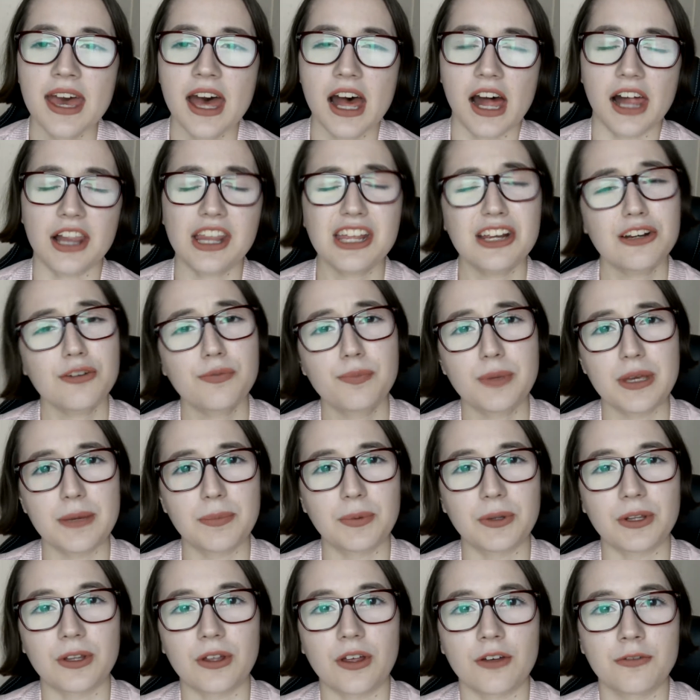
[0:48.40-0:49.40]
a lot of
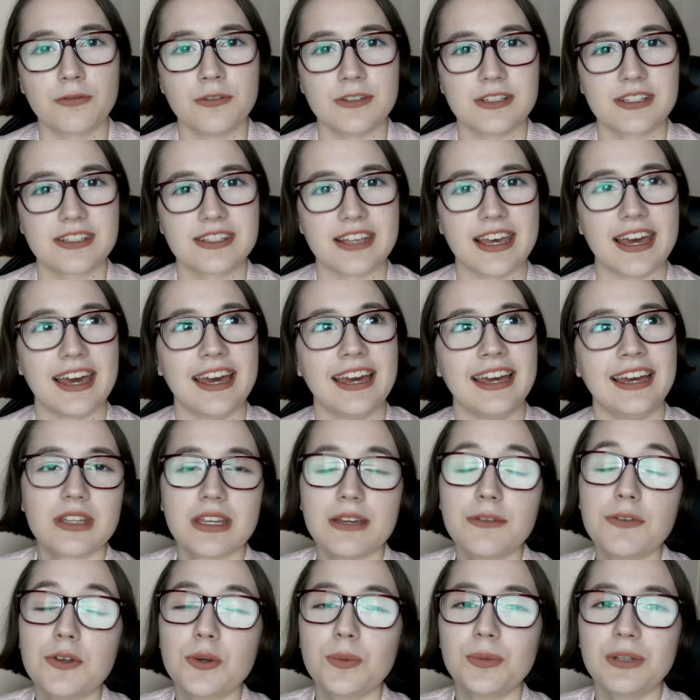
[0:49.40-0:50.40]
people often say,
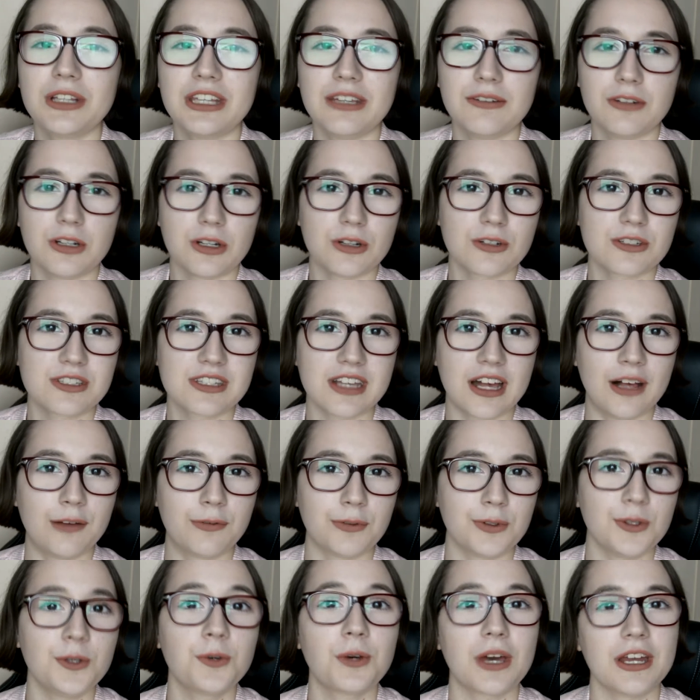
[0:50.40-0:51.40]
if you believe in
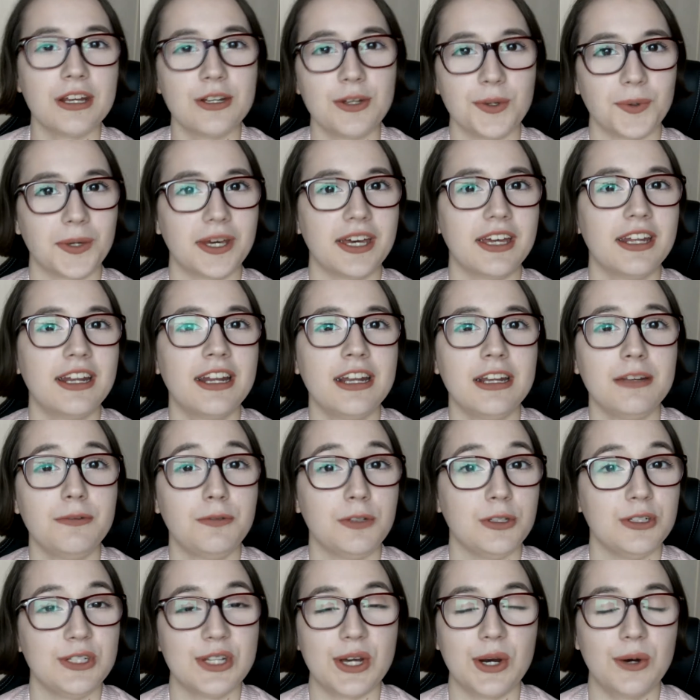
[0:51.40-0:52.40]
yourself, you can do it, and if
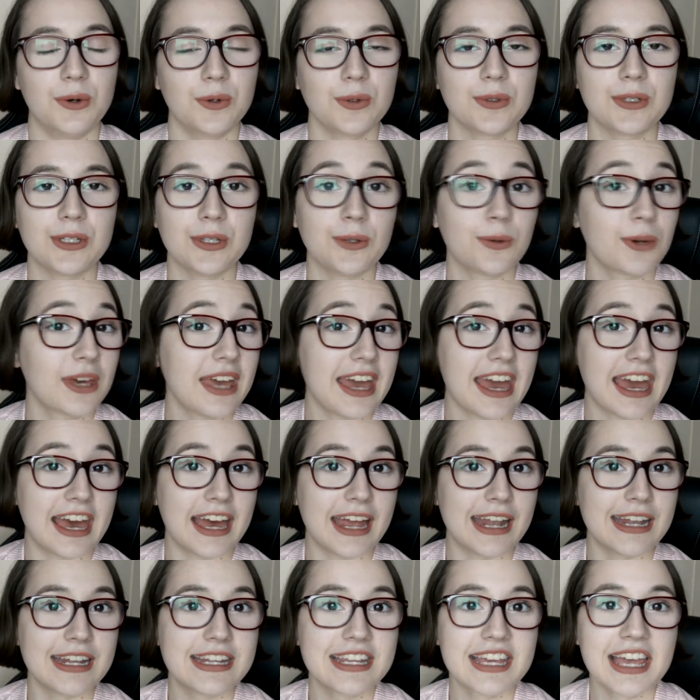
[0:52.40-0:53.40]
you don't, you
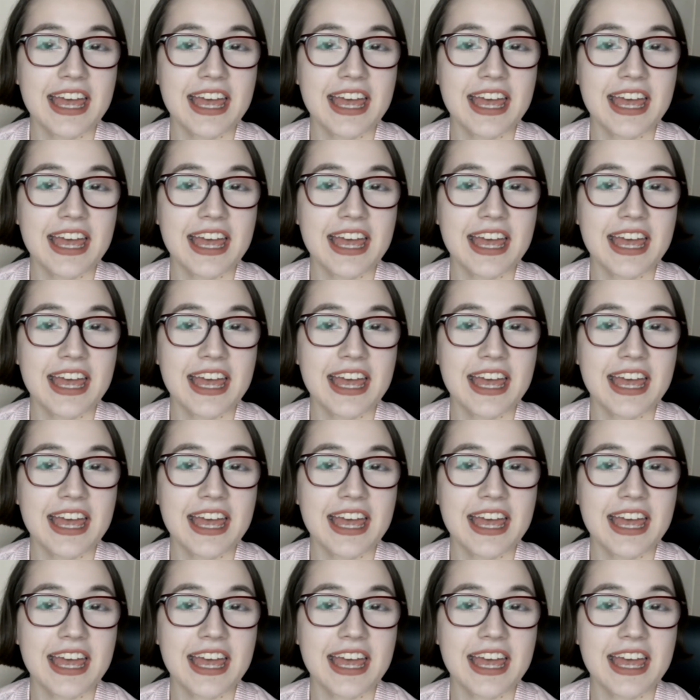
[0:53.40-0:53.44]
can't.